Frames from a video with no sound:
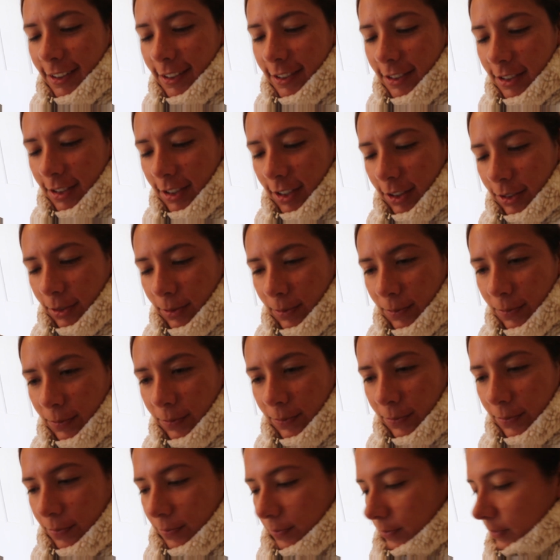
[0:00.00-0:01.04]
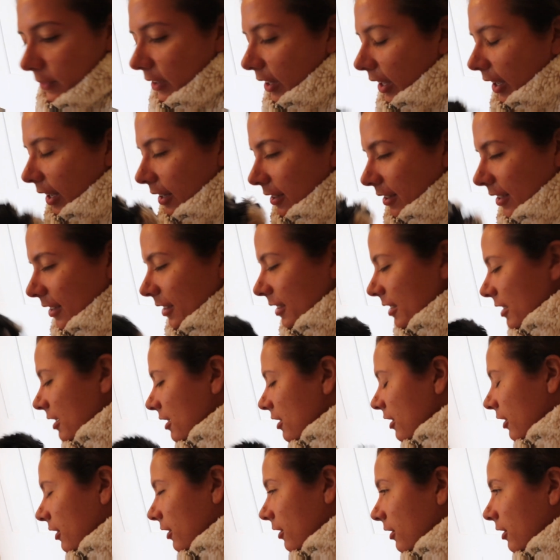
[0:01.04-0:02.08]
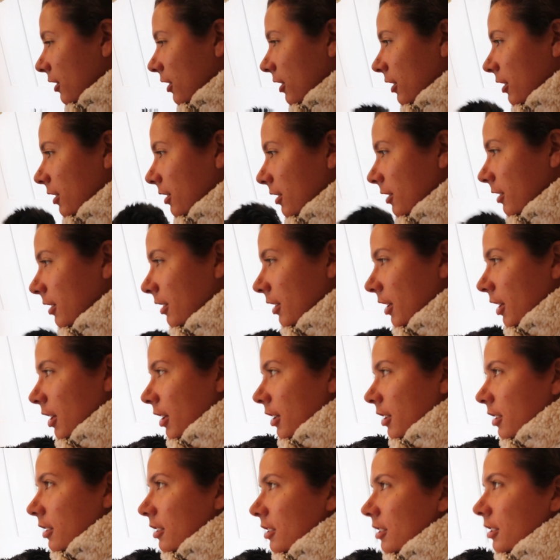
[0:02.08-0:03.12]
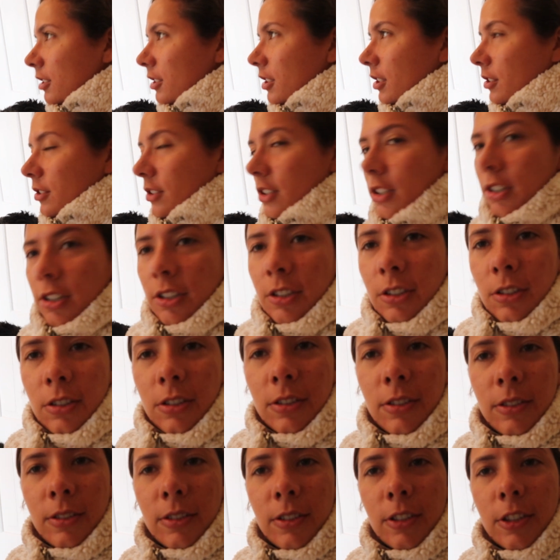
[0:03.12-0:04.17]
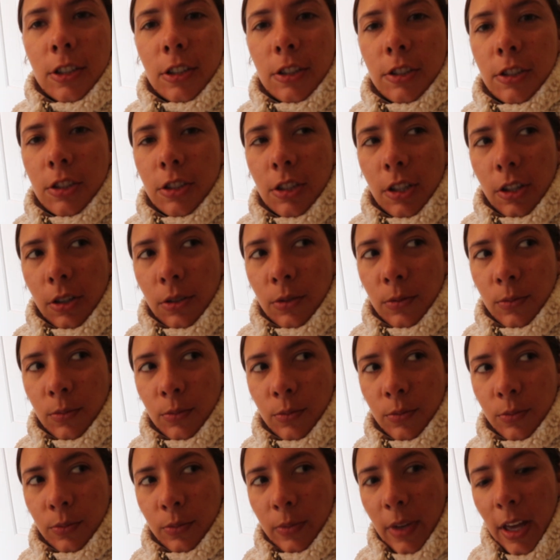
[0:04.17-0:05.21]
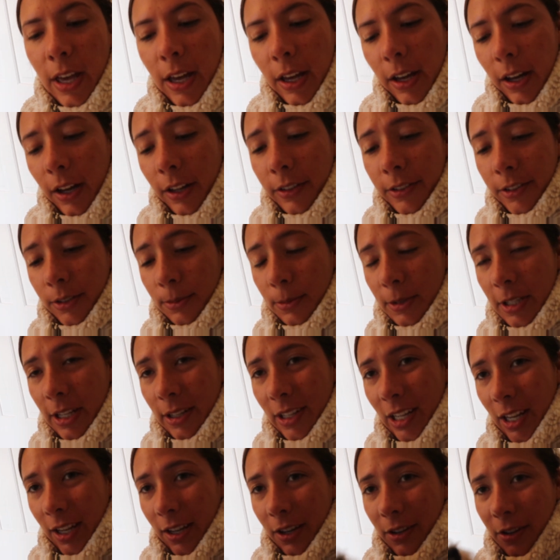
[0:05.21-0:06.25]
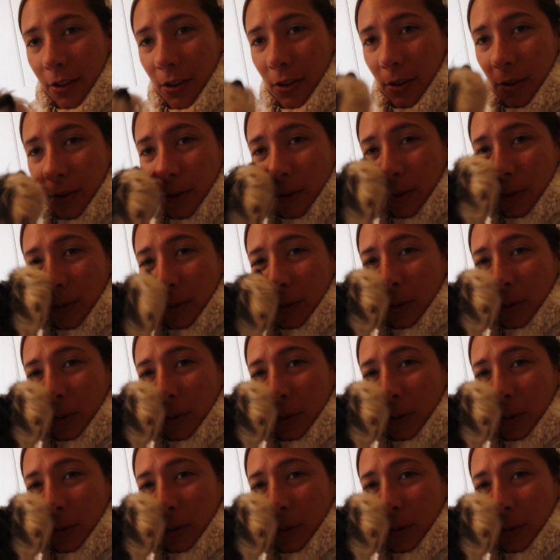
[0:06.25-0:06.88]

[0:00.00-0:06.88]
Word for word: So, I think this is all good. This is all good. So, I'll update y'all